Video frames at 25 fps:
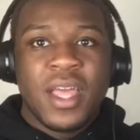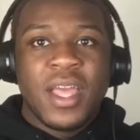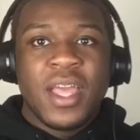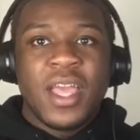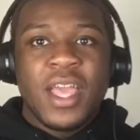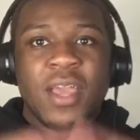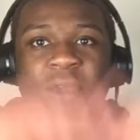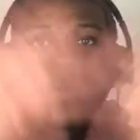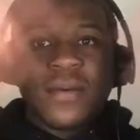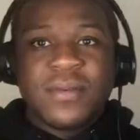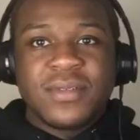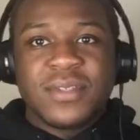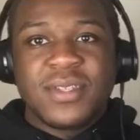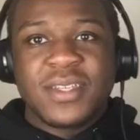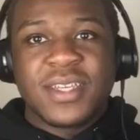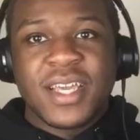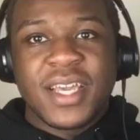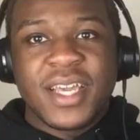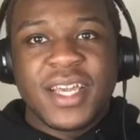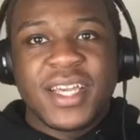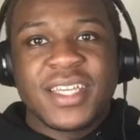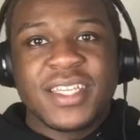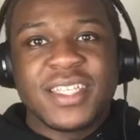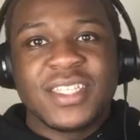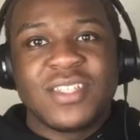Hey, what's up, you
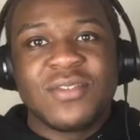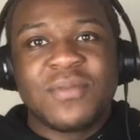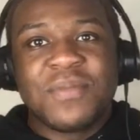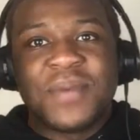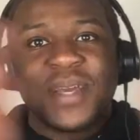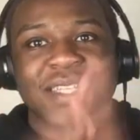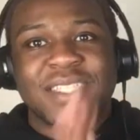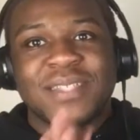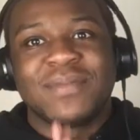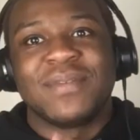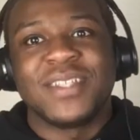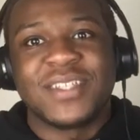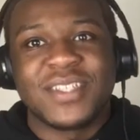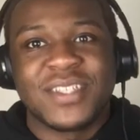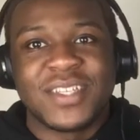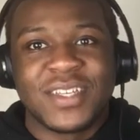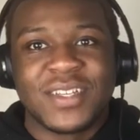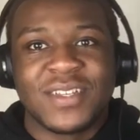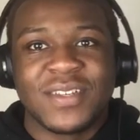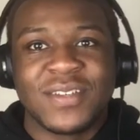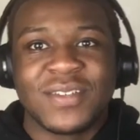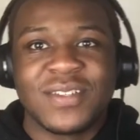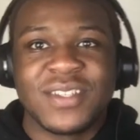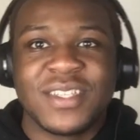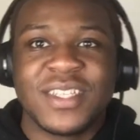guys? We're back to my
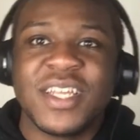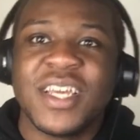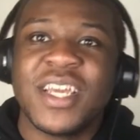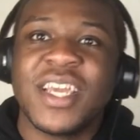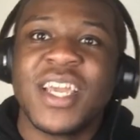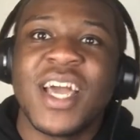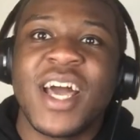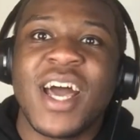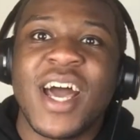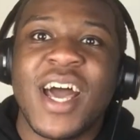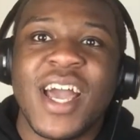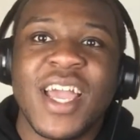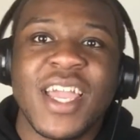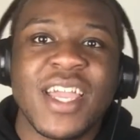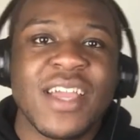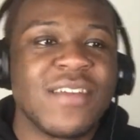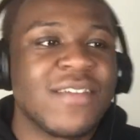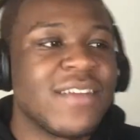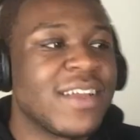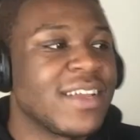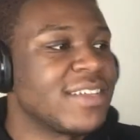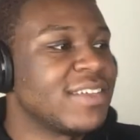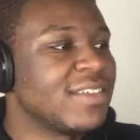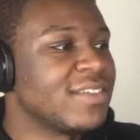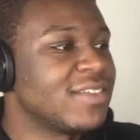channel. Today, I am
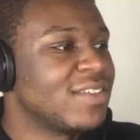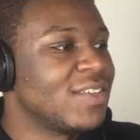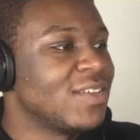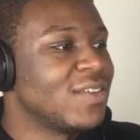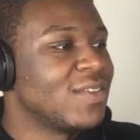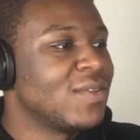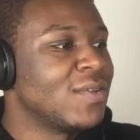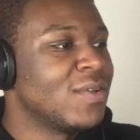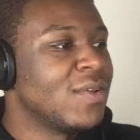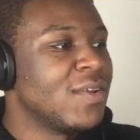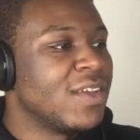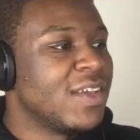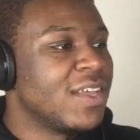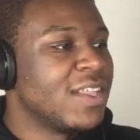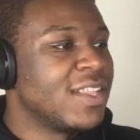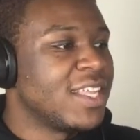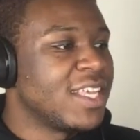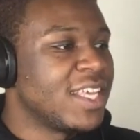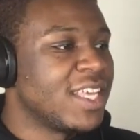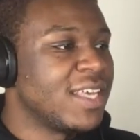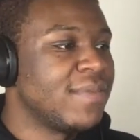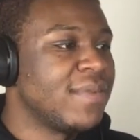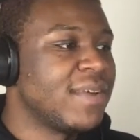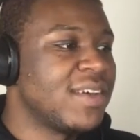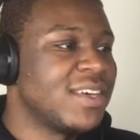reacting to
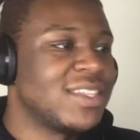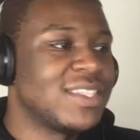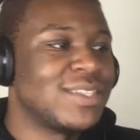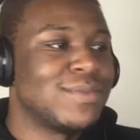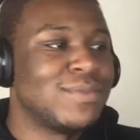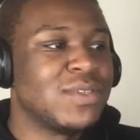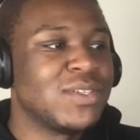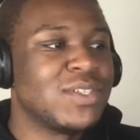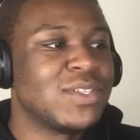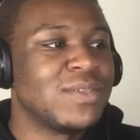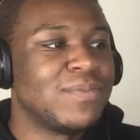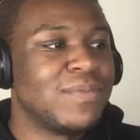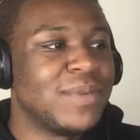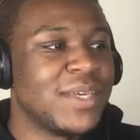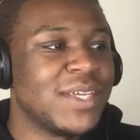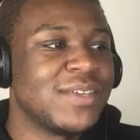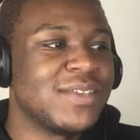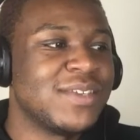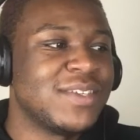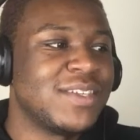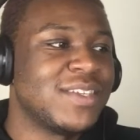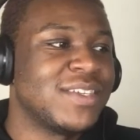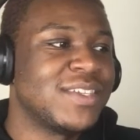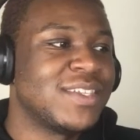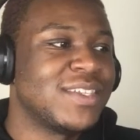Lankybox, the most
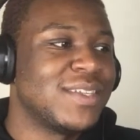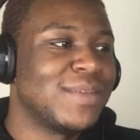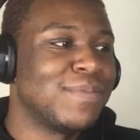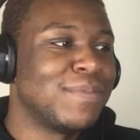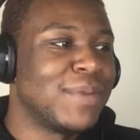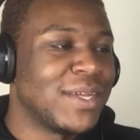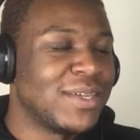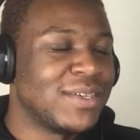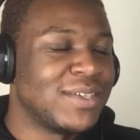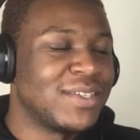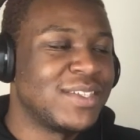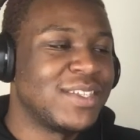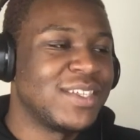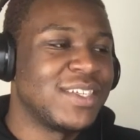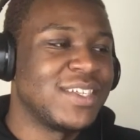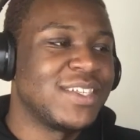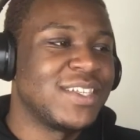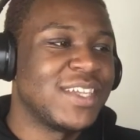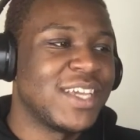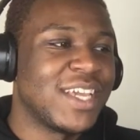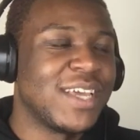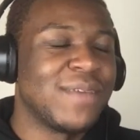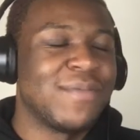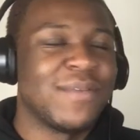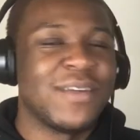embarrassing
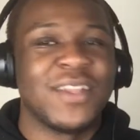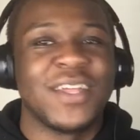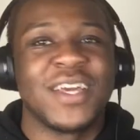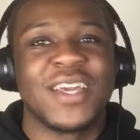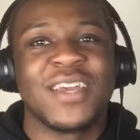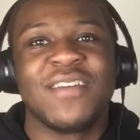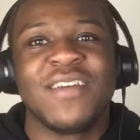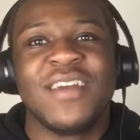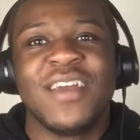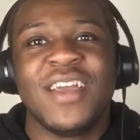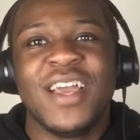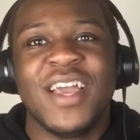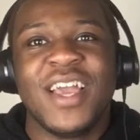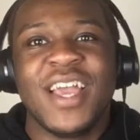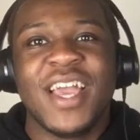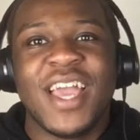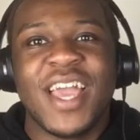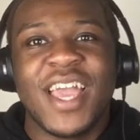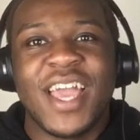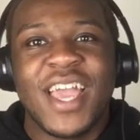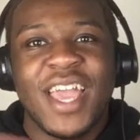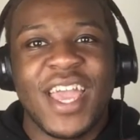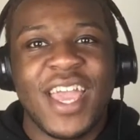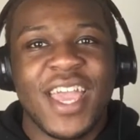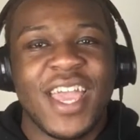day of my life.
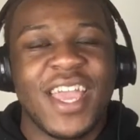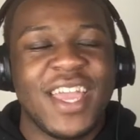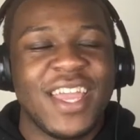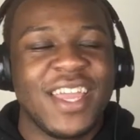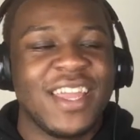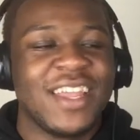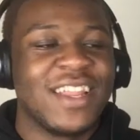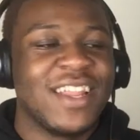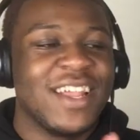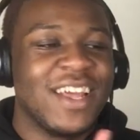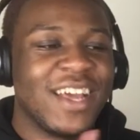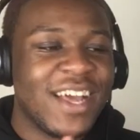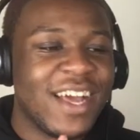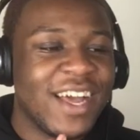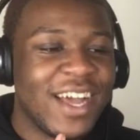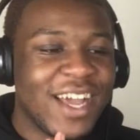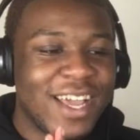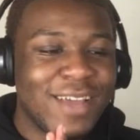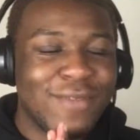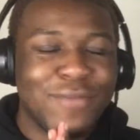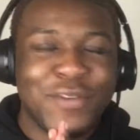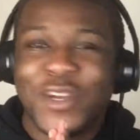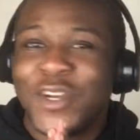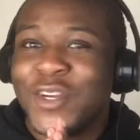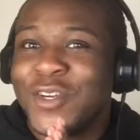And
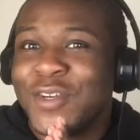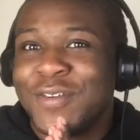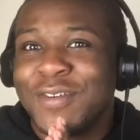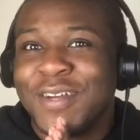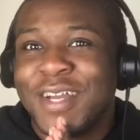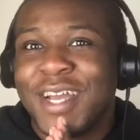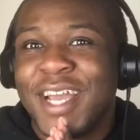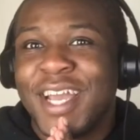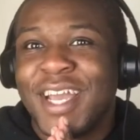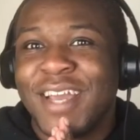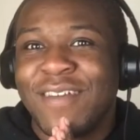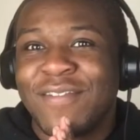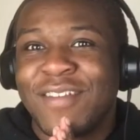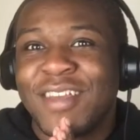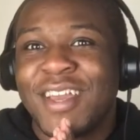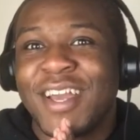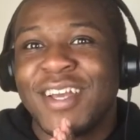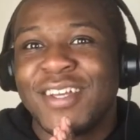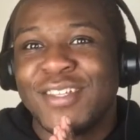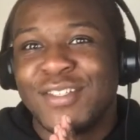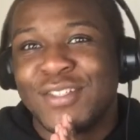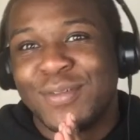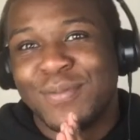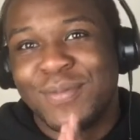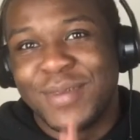I have
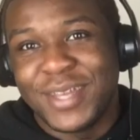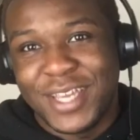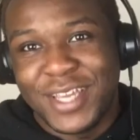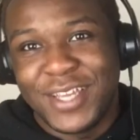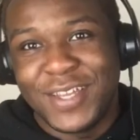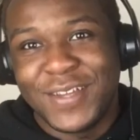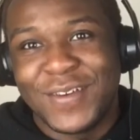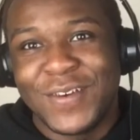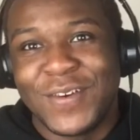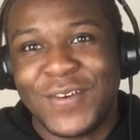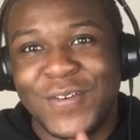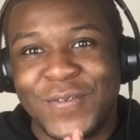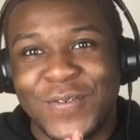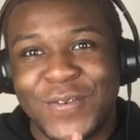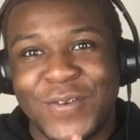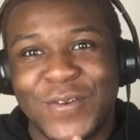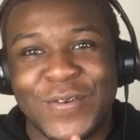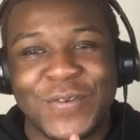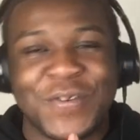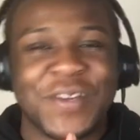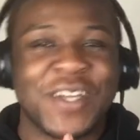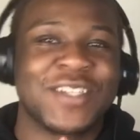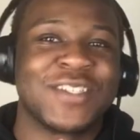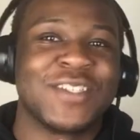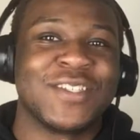gotten some hate over
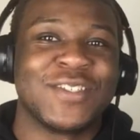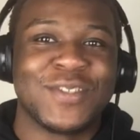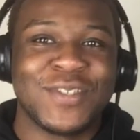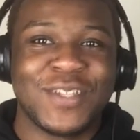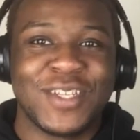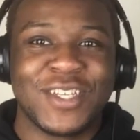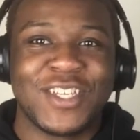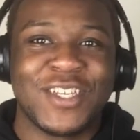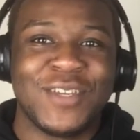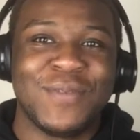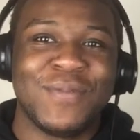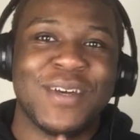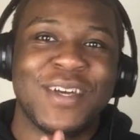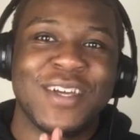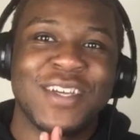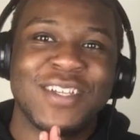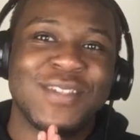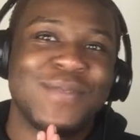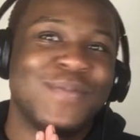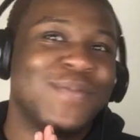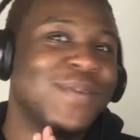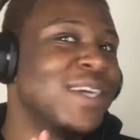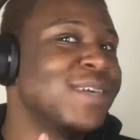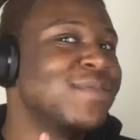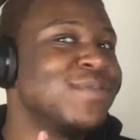reacting to
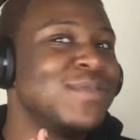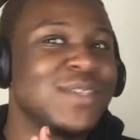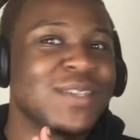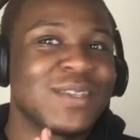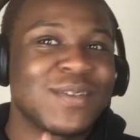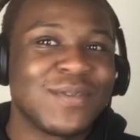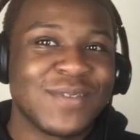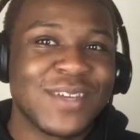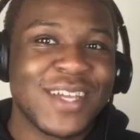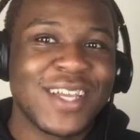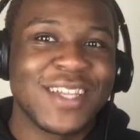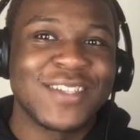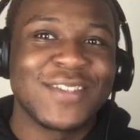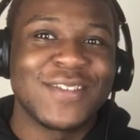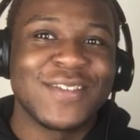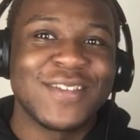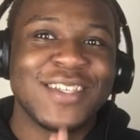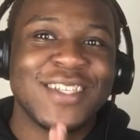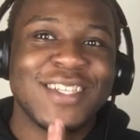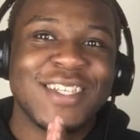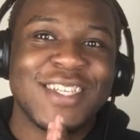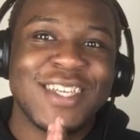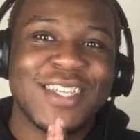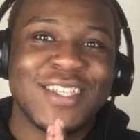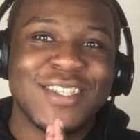Lankybox, but I'm still gonna react to it.
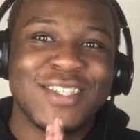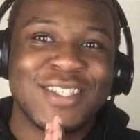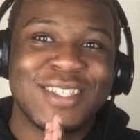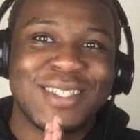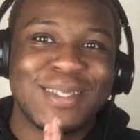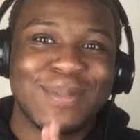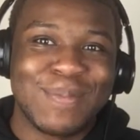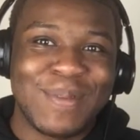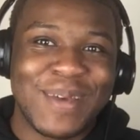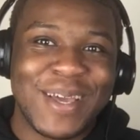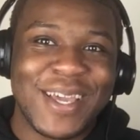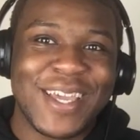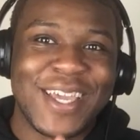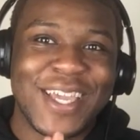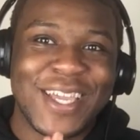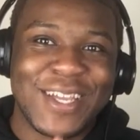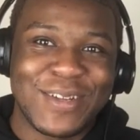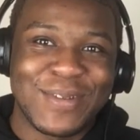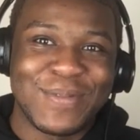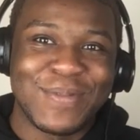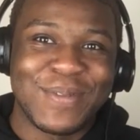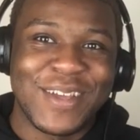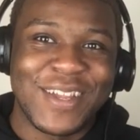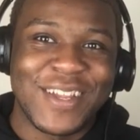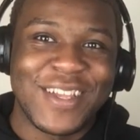Yes, it's spite,
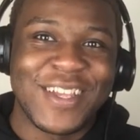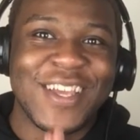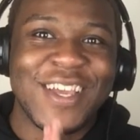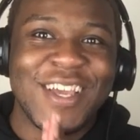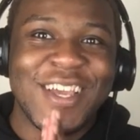everybody.